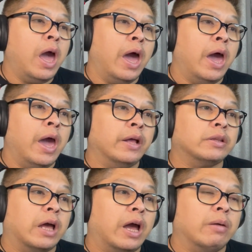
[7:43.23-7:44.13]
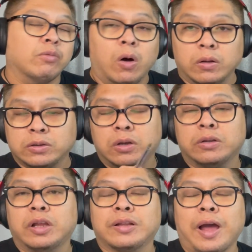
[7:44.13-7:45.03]
And also
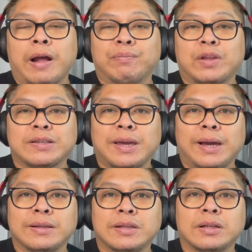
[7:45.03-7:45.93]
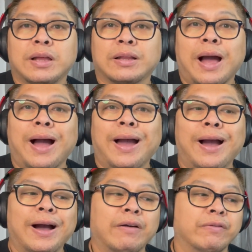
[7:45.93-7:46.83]
that the second thing that I
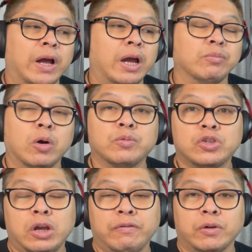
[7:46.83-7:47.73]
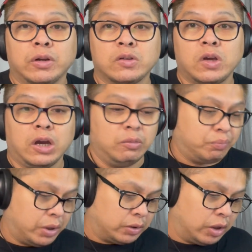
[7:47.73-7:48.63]
have observed on the
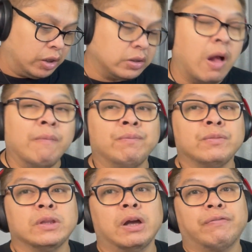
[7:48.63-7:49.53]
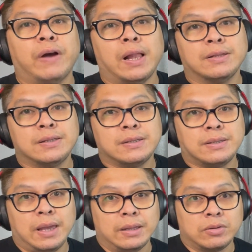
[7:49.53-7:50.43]
second part is the
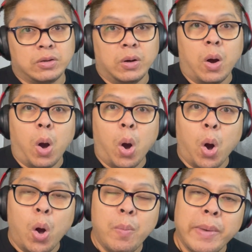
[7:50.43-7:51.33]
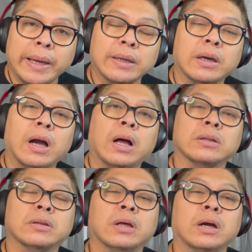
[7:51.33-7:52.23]
falsetto. Oh my
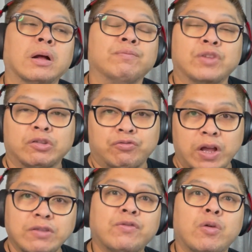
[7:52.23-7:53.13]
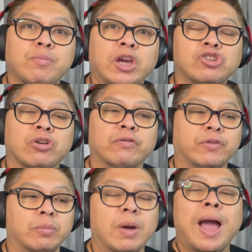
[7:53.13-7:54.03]
God, the transformation
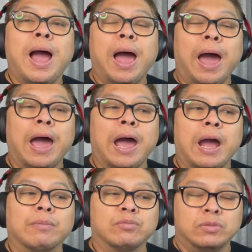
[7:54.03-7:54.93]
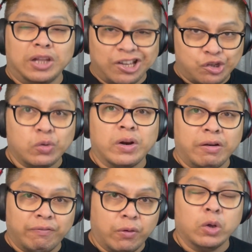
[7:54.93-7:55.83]
from
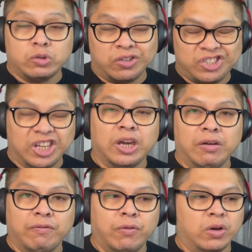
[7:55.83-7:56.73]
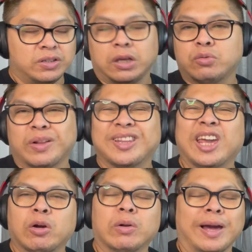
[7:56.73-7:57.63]
natural voice or singing voice, as what
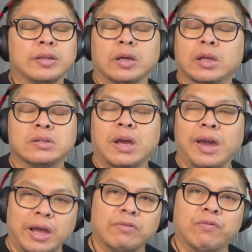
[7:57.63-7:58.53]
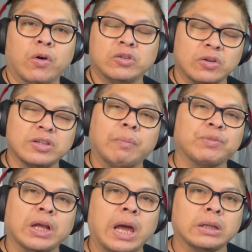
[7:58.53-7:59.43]
they call, I think it's a head voice or
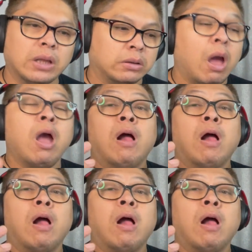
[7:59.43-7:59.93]
something like that.